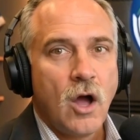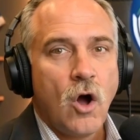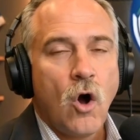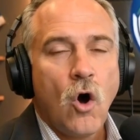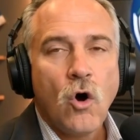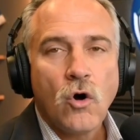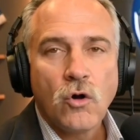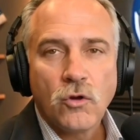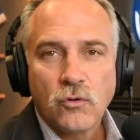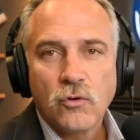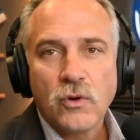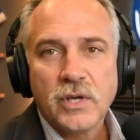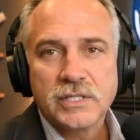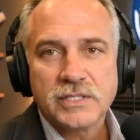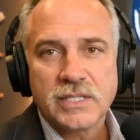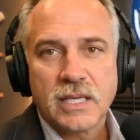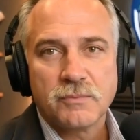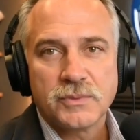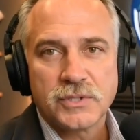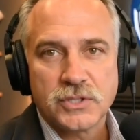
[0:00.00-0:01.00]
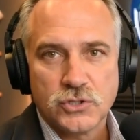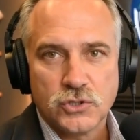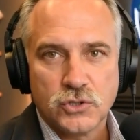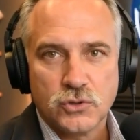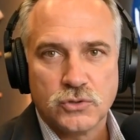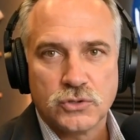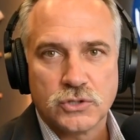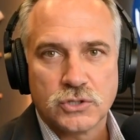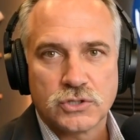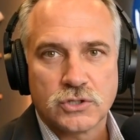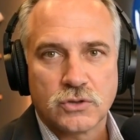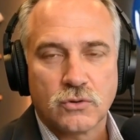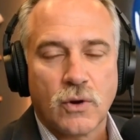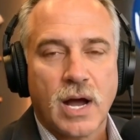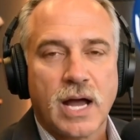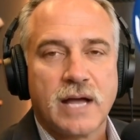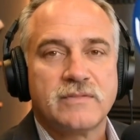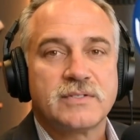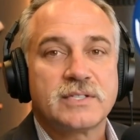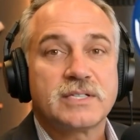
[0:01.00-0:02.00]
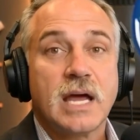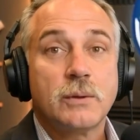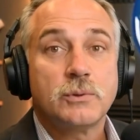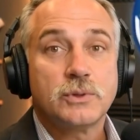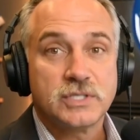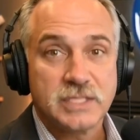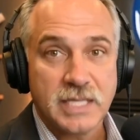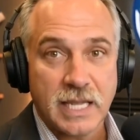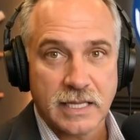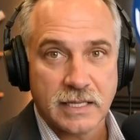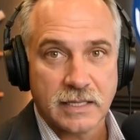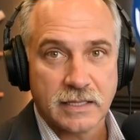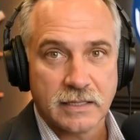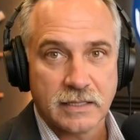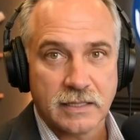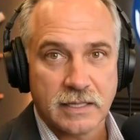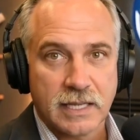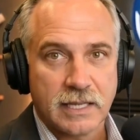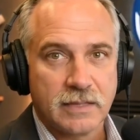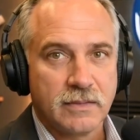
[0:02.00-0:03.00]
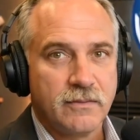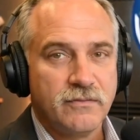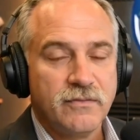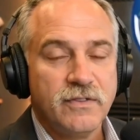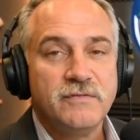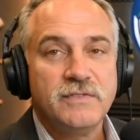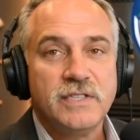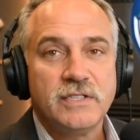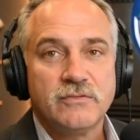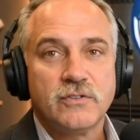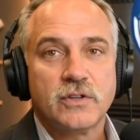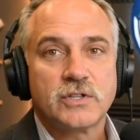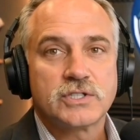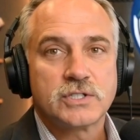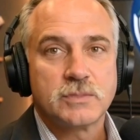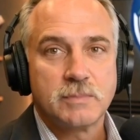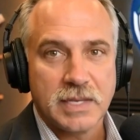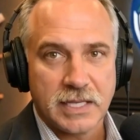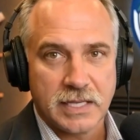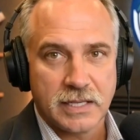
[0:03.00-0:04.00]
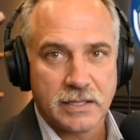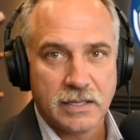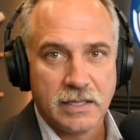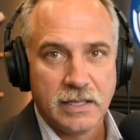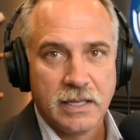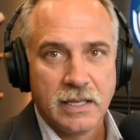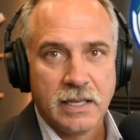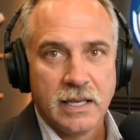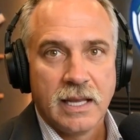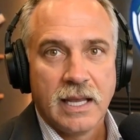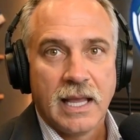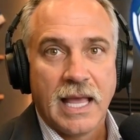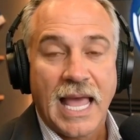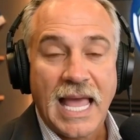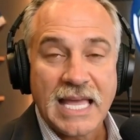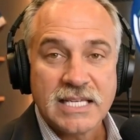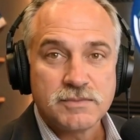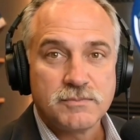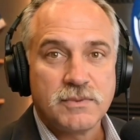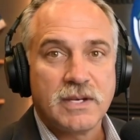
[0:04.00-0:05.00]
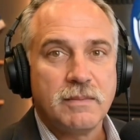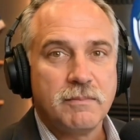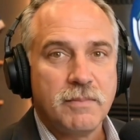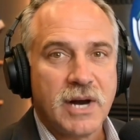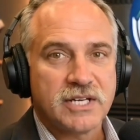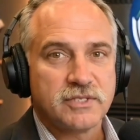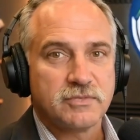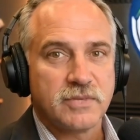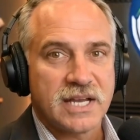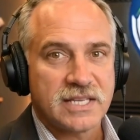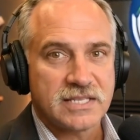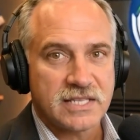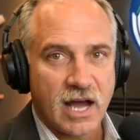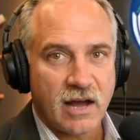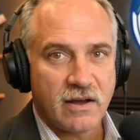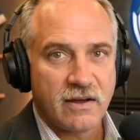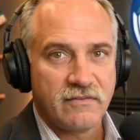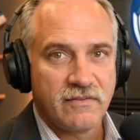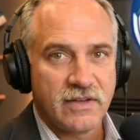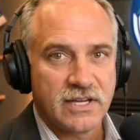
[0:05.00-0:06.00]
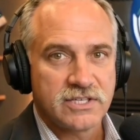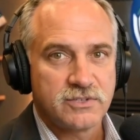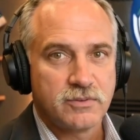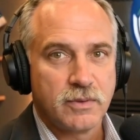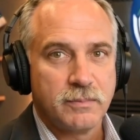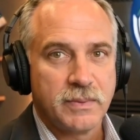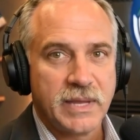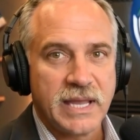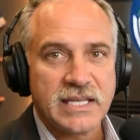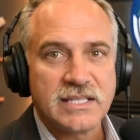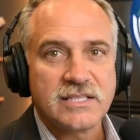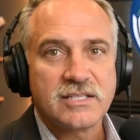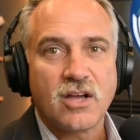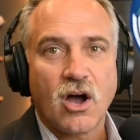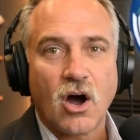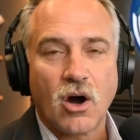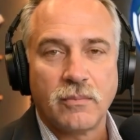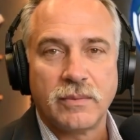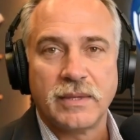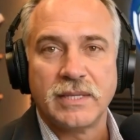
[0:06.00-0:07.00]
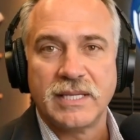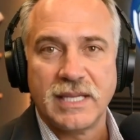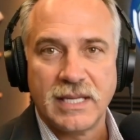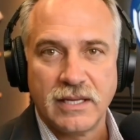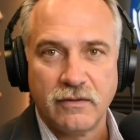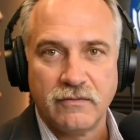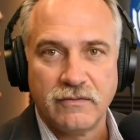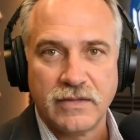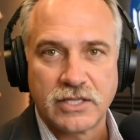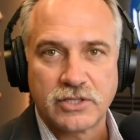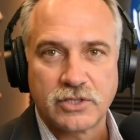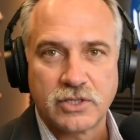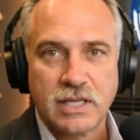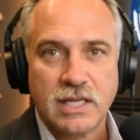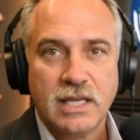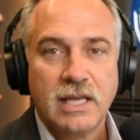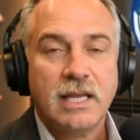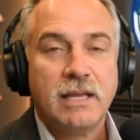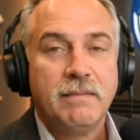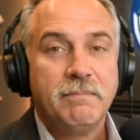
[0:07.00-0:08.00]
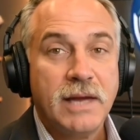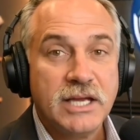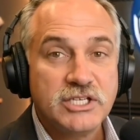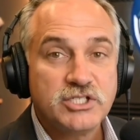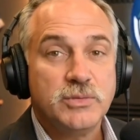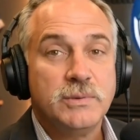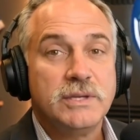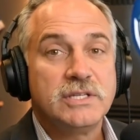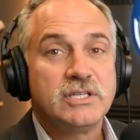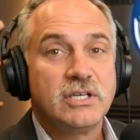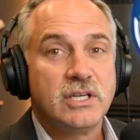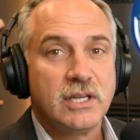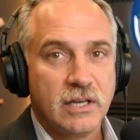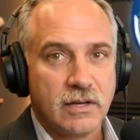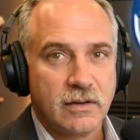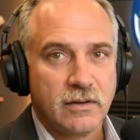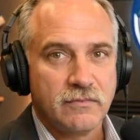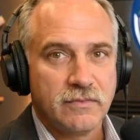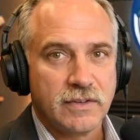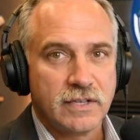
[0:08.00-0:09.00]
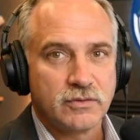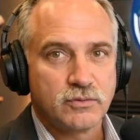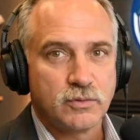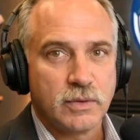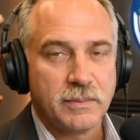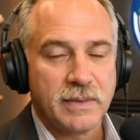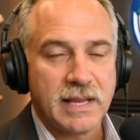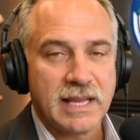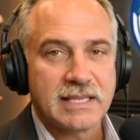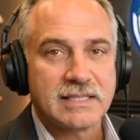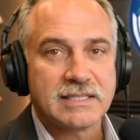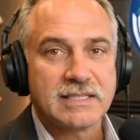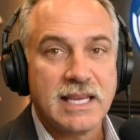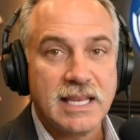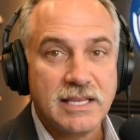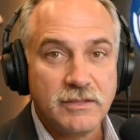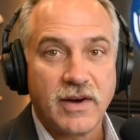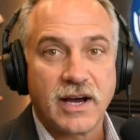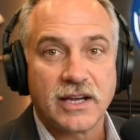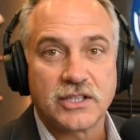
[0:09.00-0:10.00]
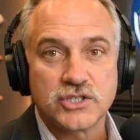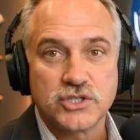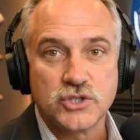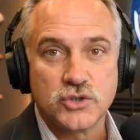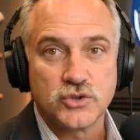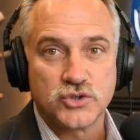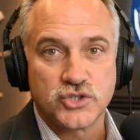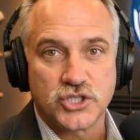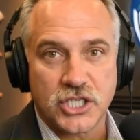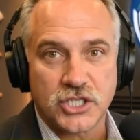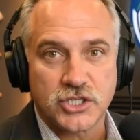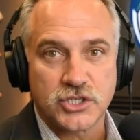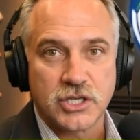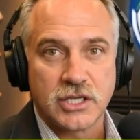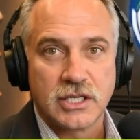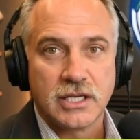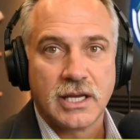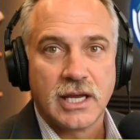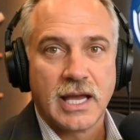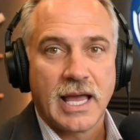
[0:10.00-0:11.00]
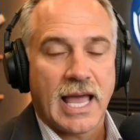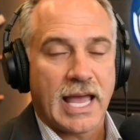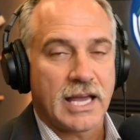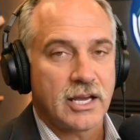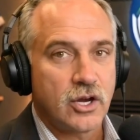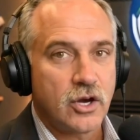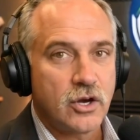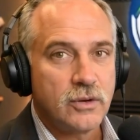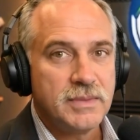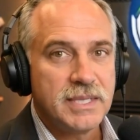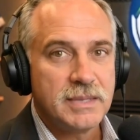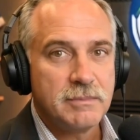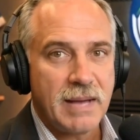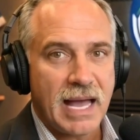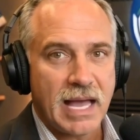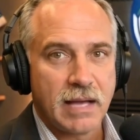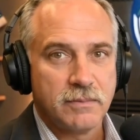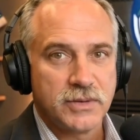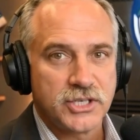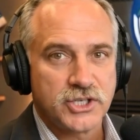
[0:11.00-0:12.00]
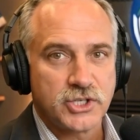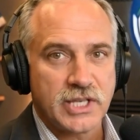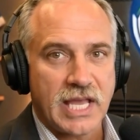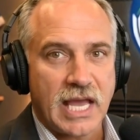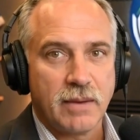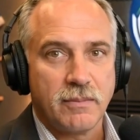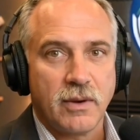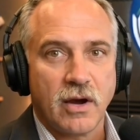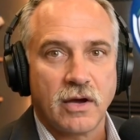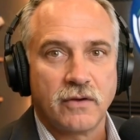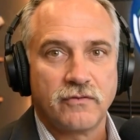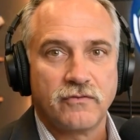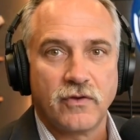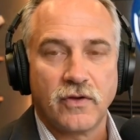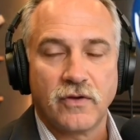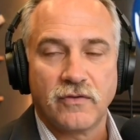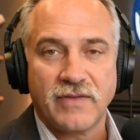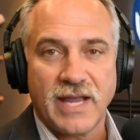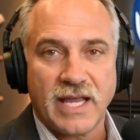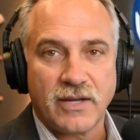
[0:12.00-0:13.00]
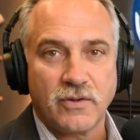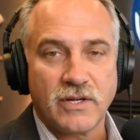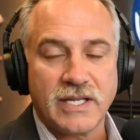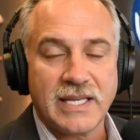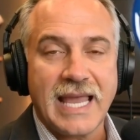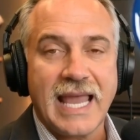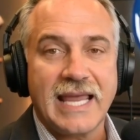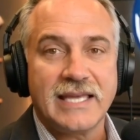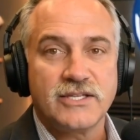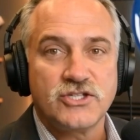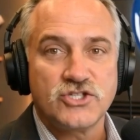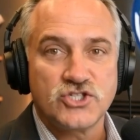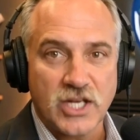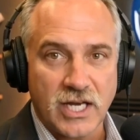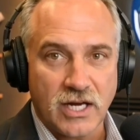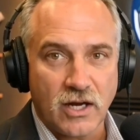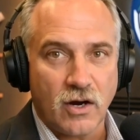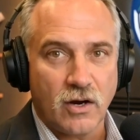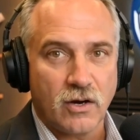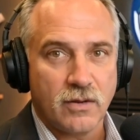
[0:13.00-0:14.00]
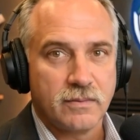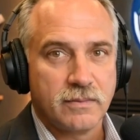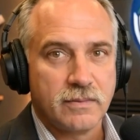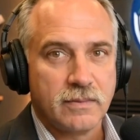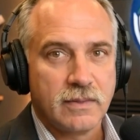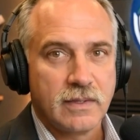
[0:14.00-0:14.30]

All 3 substitutions arrived simultaneously at the 51st minute. Esmir Bajraktarevic replaced Armin Gigovic, Benjamin Tahirovic replaced Ivan Sunjic, and Ermin Mahmic came on for the veteran Edin Dzeko.